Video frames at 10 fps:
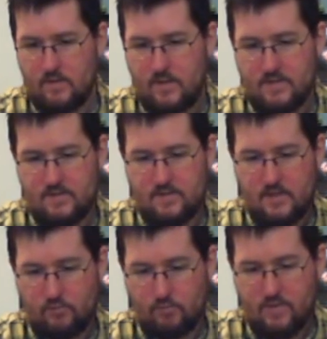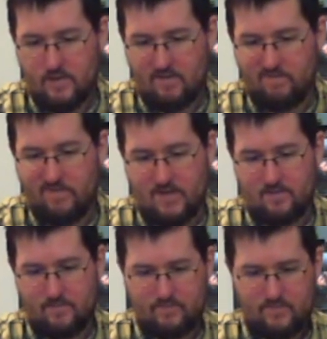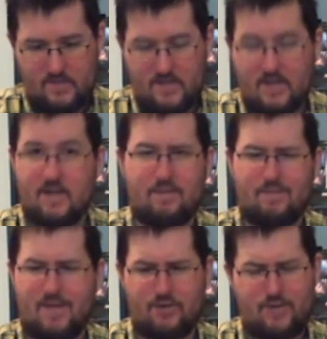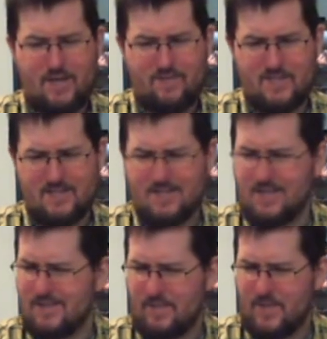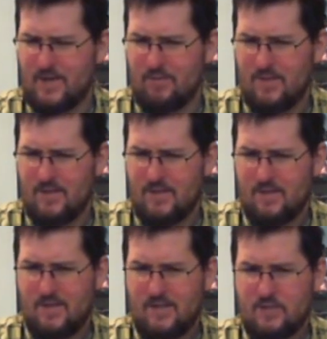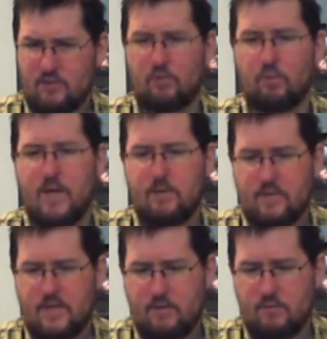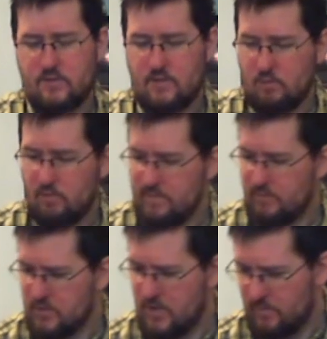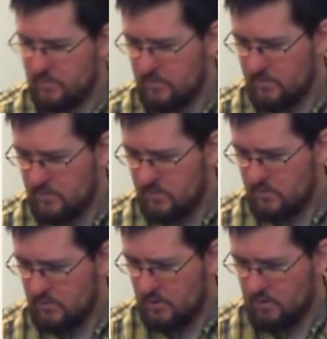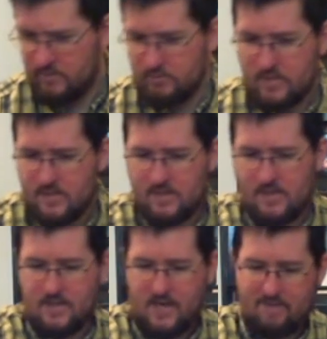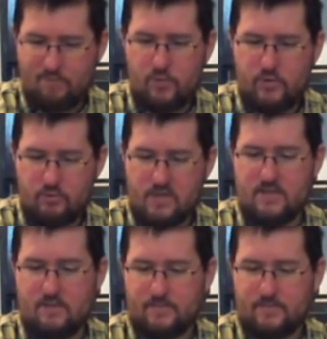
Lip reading: And this is a drink event that I actually haven't seen somehow. It's called Round on the House. You reveal a top card of the drink deck and everyone drinks it.